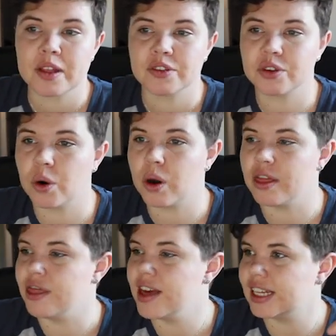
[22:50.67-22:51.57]
So
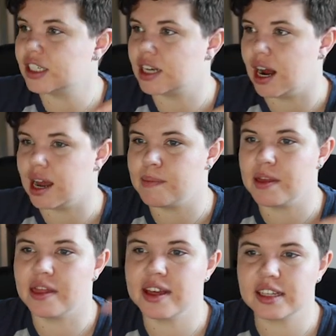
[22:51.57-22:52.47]
this time,
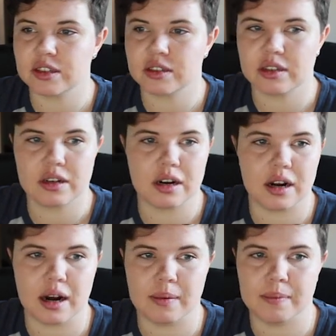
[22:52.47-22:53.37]
this
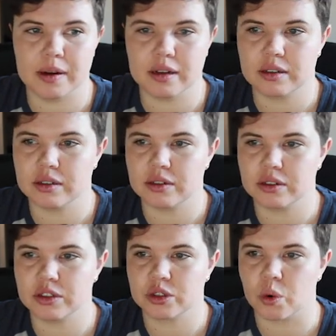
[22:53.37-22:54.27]

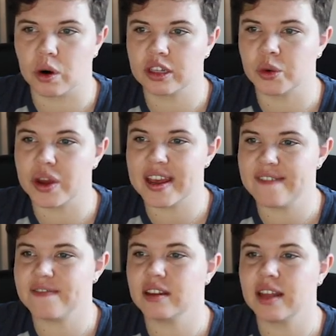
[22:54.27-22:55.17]
score, so
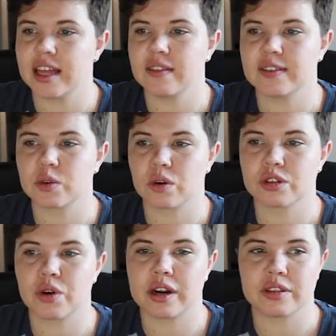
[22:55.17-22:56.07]
if the length of the score is
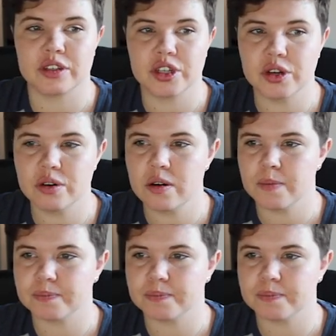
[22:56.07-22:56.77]
greater than 2,